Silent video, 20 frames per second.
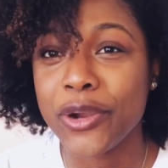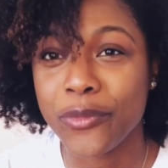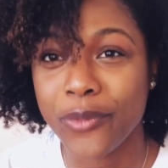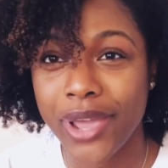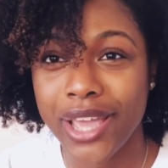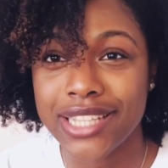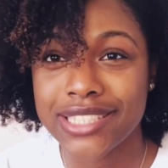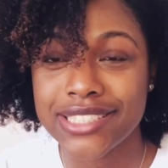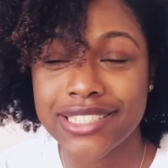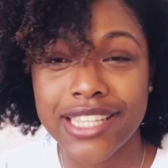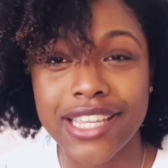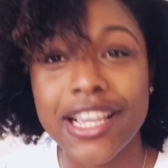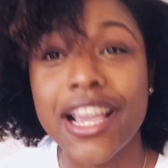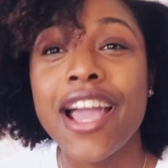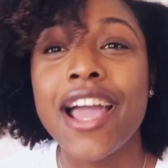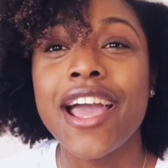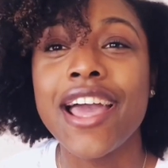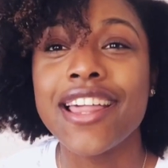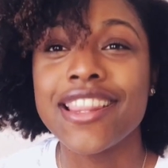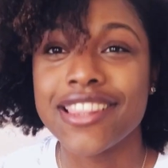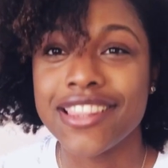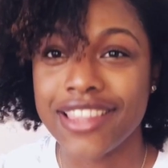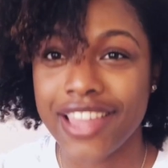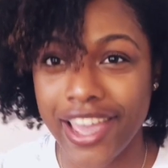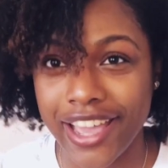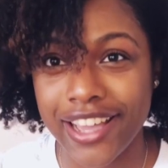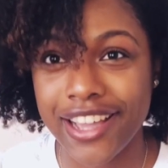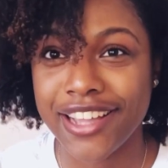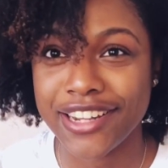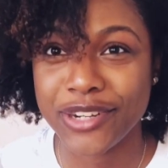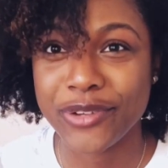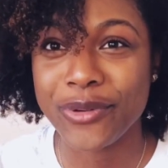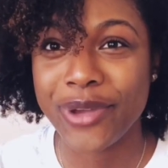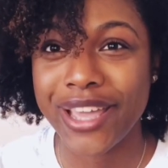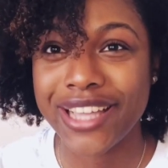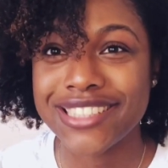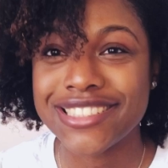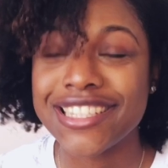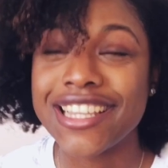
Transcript: waxing, that kind of wax.